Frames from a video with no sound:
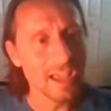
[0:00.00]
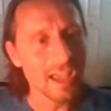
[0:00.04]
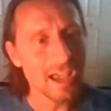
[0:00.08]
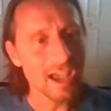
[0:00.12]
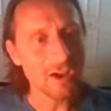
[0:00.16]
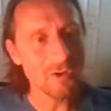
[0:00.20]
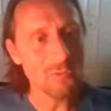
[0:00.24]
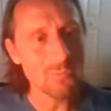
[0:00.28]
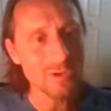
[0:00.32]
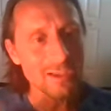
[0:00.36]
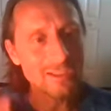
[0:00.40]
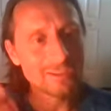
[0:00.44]

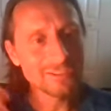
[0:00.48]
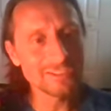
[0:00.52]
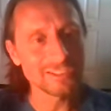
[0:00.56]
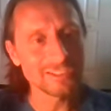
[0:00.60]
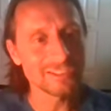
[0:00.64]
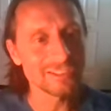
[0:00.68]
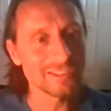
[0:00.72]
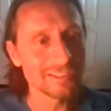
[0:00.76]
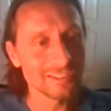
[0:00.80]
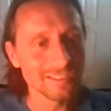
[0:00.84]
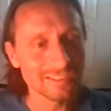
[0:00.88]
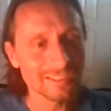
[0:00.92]
How well do you
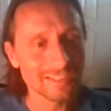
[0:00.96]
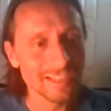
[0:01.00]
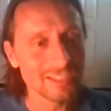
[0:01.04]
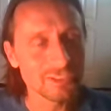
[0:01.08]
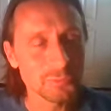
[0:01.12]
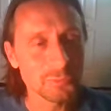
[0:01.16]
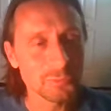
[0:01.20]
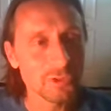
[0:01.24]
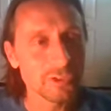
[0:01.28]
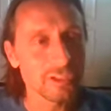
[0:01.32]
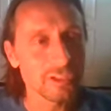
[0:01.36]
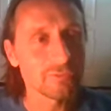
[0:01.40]
think that's
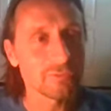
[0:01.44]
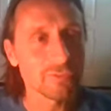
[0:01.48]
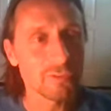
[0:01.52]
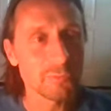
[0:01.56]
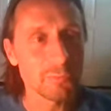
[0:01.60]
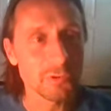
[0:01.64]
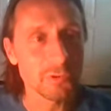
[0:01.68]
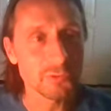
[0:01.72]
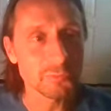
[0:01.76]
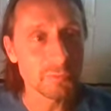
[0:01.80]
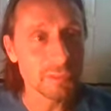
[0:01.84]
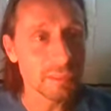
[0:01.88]
working for
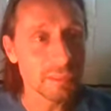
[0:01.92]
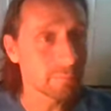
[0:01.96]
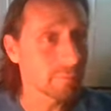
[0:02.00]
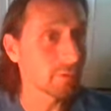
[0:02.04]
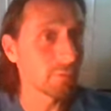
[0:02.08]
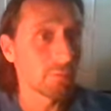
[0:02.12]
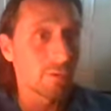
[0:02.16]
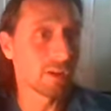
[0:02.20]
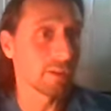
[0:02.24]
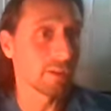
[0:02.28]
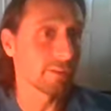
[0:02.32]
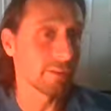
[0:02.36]
most people?
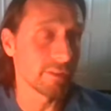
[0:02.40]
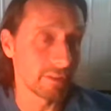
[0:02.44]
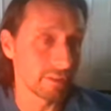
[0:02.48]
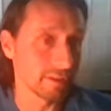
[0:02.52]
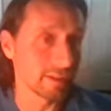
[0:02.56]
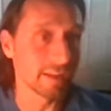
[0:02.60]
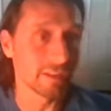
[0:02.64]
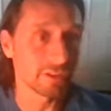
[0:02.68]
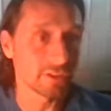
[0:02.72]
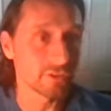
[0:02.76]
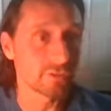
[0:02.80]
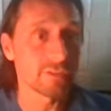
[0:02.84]
Well, the
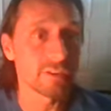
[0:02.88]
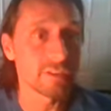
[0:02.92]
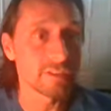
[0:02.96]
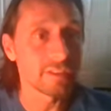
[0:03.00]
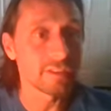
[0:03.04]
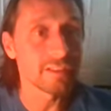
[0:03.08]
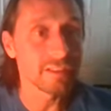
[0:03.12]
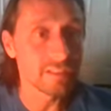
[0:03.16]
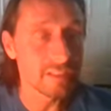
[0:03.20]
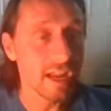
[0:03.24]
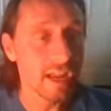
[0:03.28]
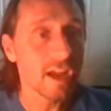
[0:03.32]
answer is
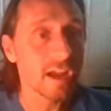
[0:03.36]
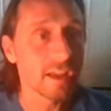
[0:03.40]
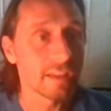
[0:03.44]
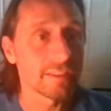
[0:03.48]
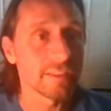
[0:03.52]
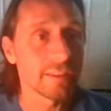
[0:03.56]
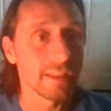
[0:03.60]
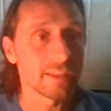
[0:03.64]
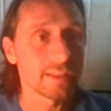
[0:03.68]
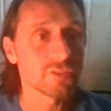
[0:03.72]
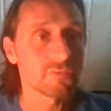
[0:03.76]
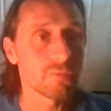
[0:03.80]
it's not. And
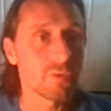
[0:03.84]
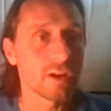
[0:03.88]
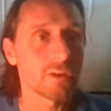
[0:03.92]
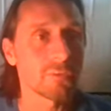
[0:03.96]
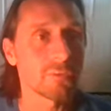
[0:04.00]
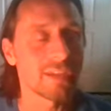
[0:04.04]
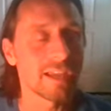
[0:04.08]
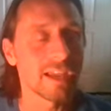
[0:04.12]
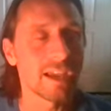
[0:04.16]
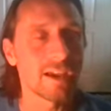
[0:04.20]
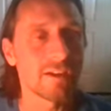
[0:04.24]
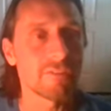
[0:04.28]
that's why
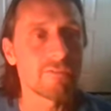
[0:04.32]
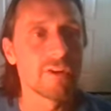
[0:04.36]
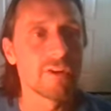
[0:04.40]
we have